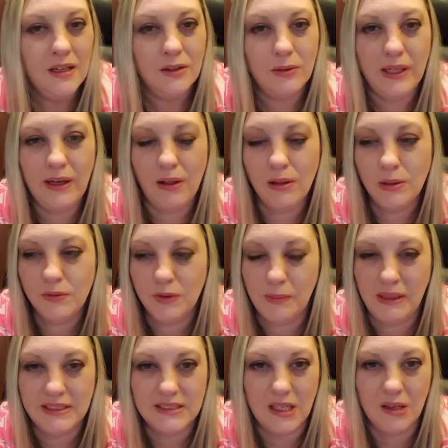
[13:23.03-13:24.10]
right all over
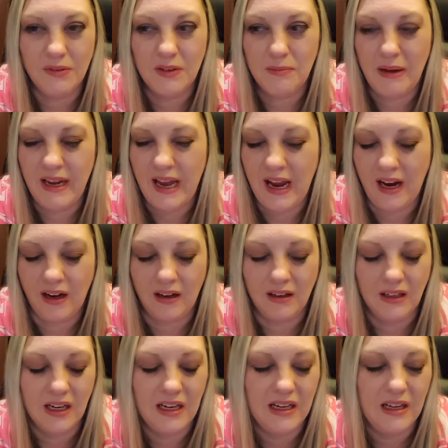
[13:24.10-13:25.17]
myself and my
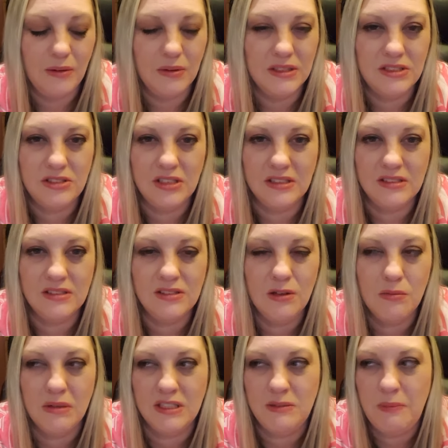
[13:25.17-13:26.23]
hair, and it was just
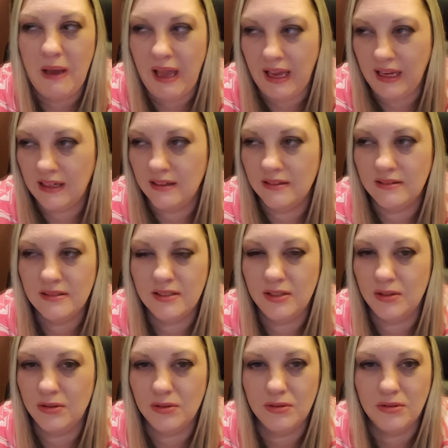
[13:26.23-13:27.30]
so much pain
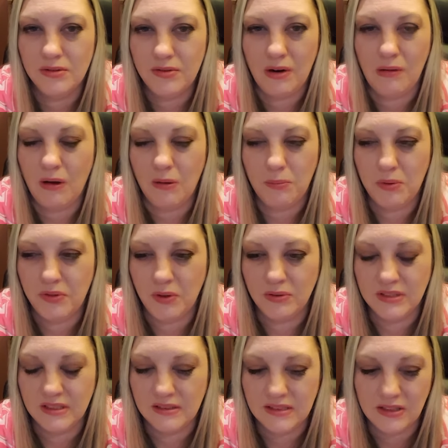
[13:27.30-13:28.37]
to throw up with
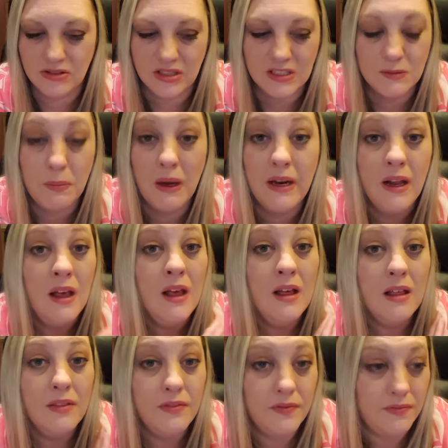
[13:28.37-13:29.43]
those incisions. But
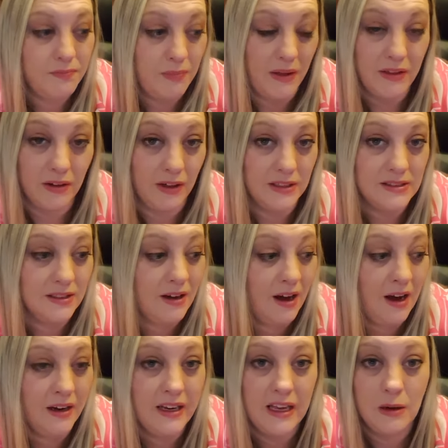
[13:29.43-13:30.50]
by the grace of
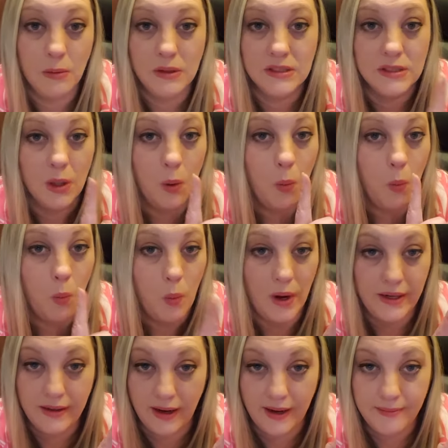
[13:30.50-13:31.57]
God, it was
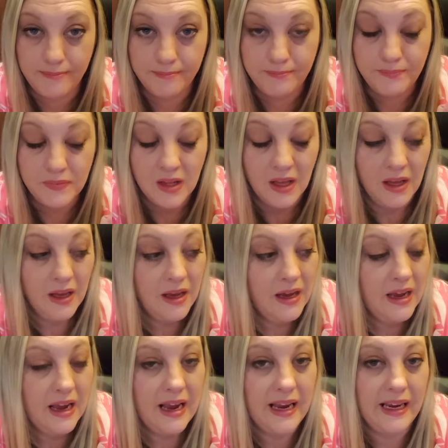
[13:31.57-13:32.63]
one time.
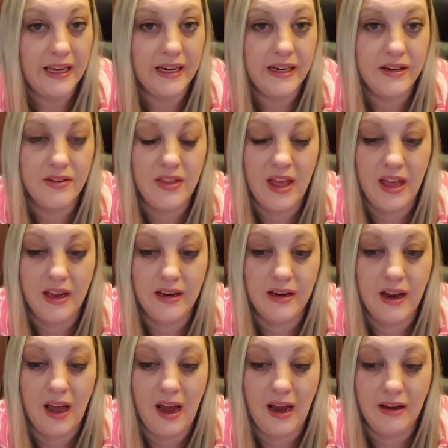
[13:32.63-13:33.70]
And
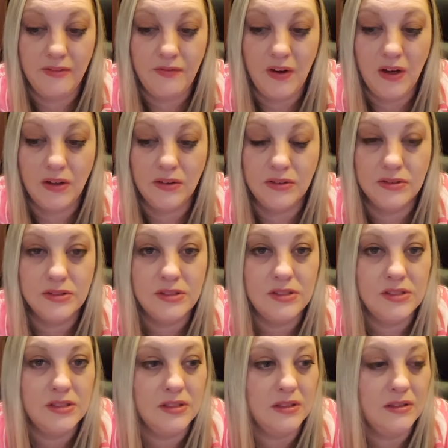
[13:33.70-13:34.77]
then I felt,
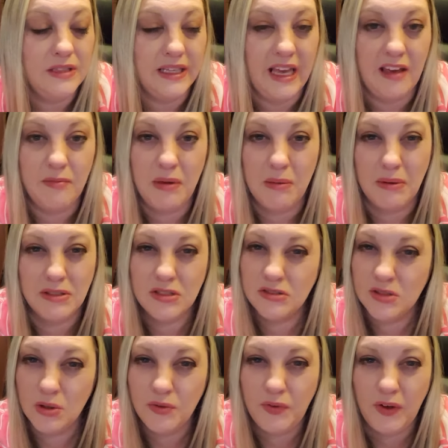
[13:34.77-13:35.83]
they gave me a bunch of
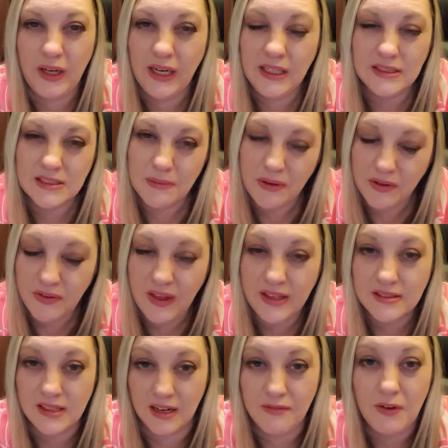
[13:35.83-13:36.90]
Zofran and some other
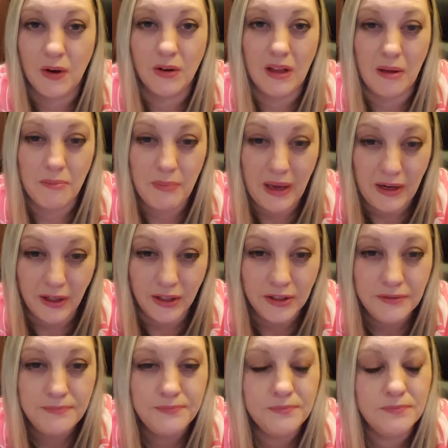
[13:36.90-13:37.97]
things, and I felt a lot better.